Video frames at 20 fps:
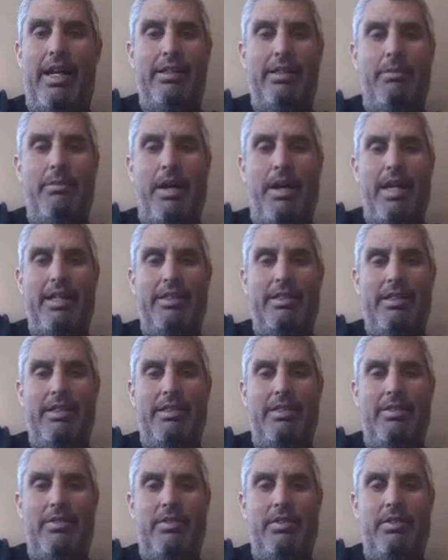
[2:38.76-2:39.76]

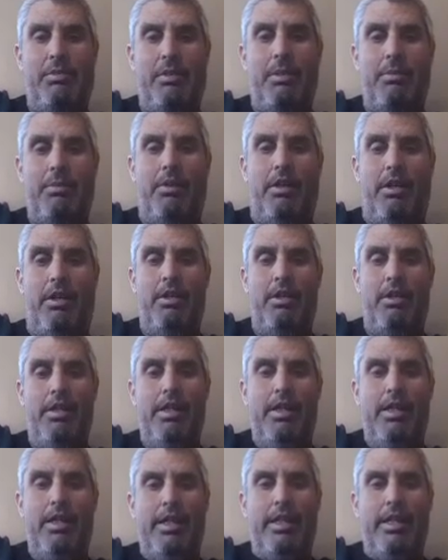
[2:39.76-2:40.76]
practices of spring ball
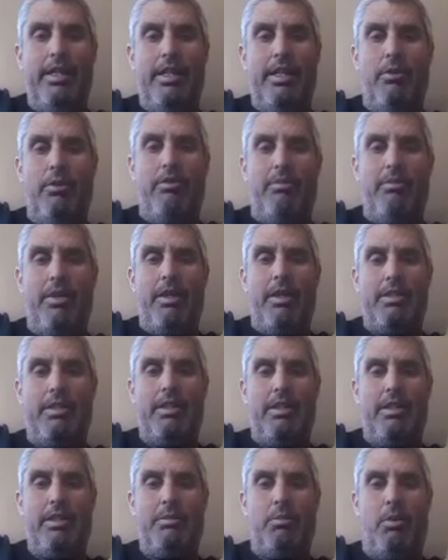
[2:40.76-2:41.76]
that we've missed
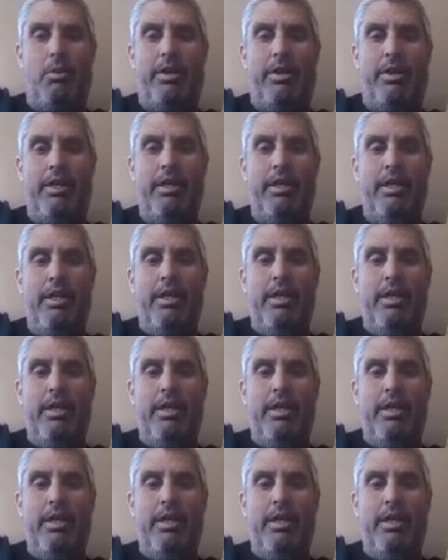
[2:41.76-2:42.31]
to this point.